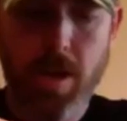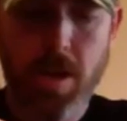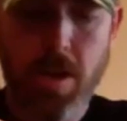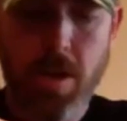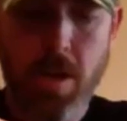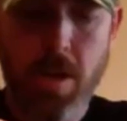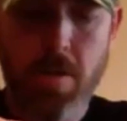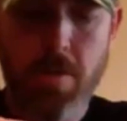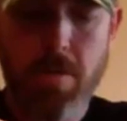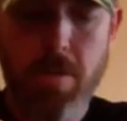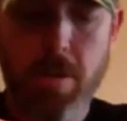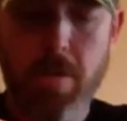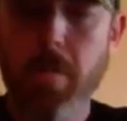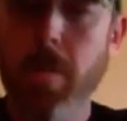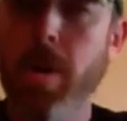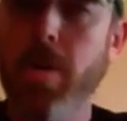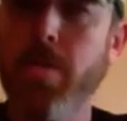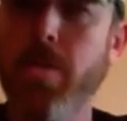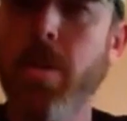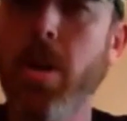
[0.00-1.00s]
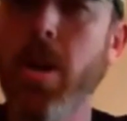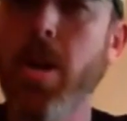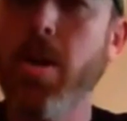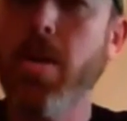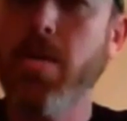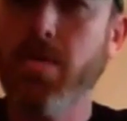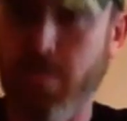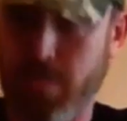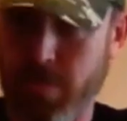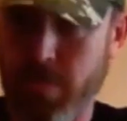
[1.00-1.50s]
you use too much
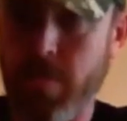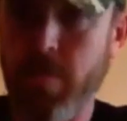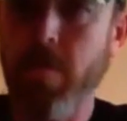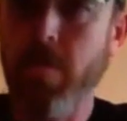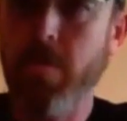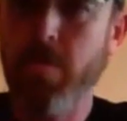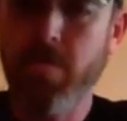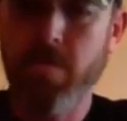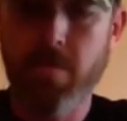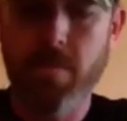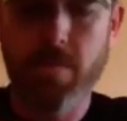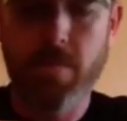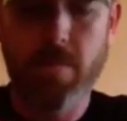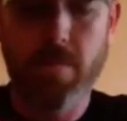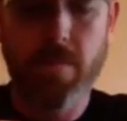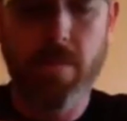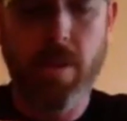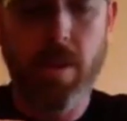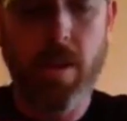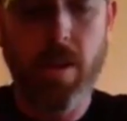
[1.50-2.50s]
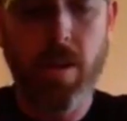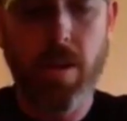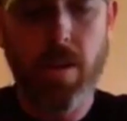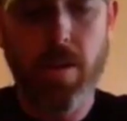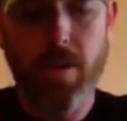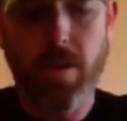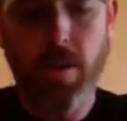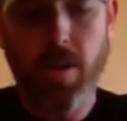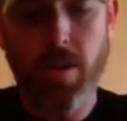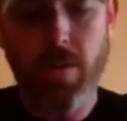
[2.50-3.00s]
glue,
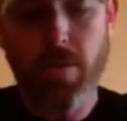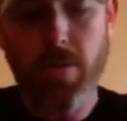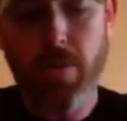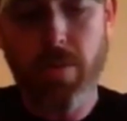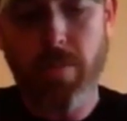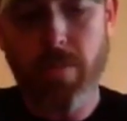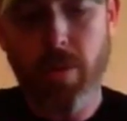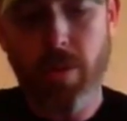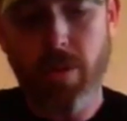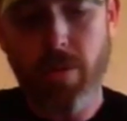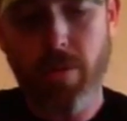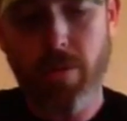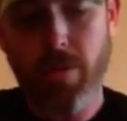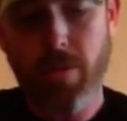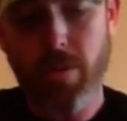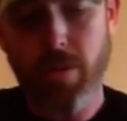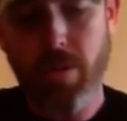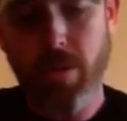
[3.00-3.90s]
use some more.